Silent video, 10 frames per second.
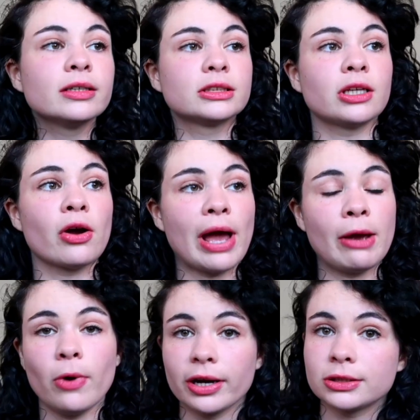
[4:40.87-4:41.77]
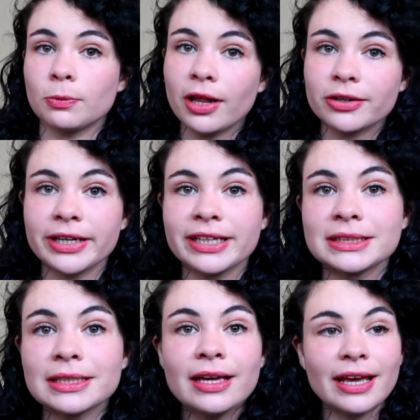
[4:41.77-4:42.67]
So I walked to
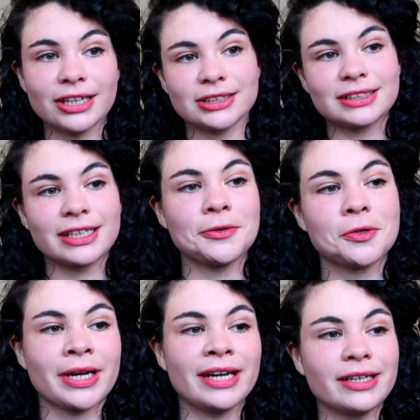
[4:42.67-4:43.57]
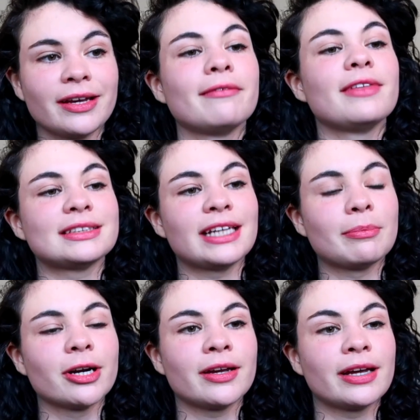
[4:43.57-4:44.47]
Walgreens, and just to give you an idea of this
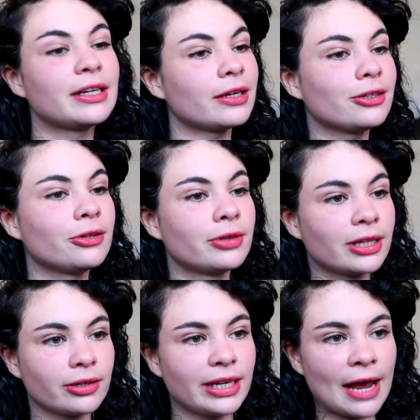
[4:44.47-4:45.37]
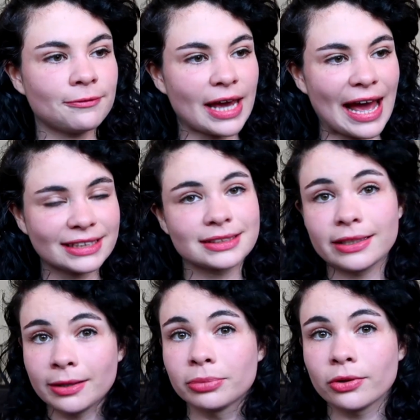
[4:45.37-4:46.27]
neighborhood, you literally have to ask
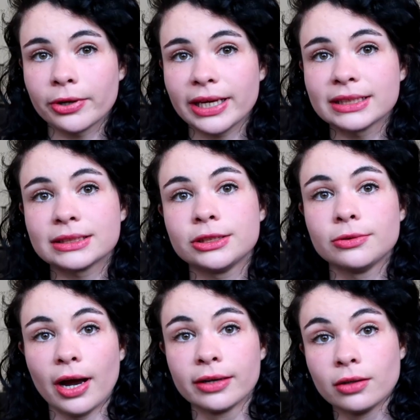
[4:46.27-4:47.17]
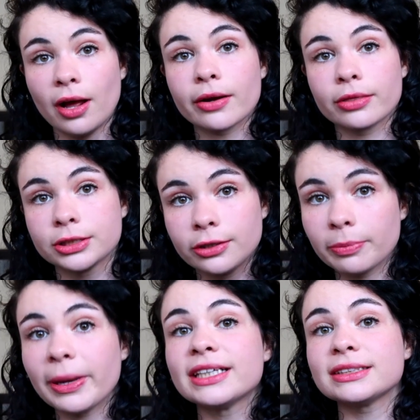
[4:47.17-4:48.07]
the employees to unlock the
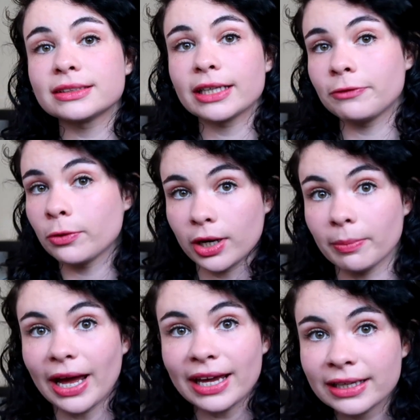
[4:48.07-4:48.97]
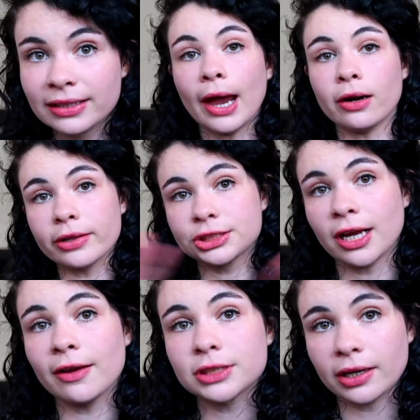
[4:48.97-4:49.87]
toothpaste if you want to buy it, and all the
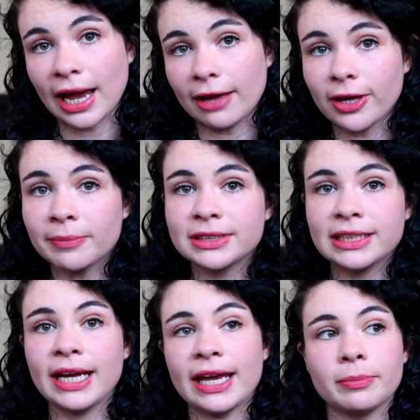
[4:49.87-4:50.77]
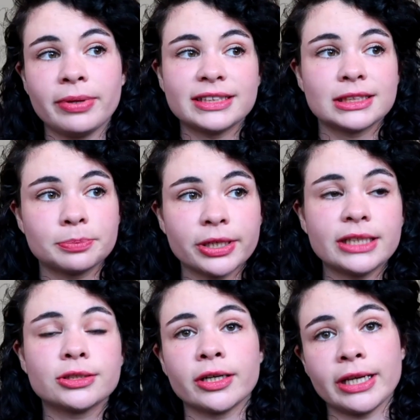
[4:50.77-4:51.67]
shelves are half empty, and the place is
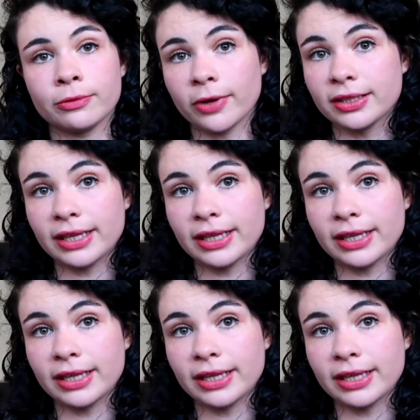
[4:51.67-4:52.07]
pretty dirty and run